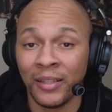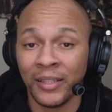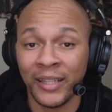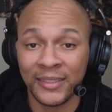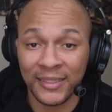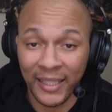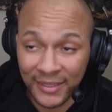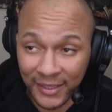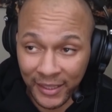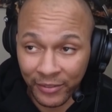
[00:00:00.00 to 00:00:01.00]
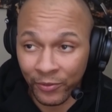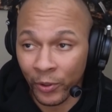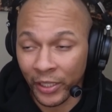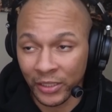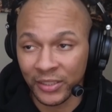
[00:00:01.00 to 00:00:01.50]
necessity for
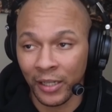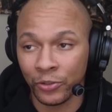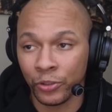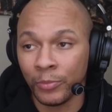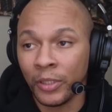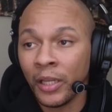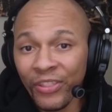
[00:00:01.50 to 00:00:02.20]
any sound treatment.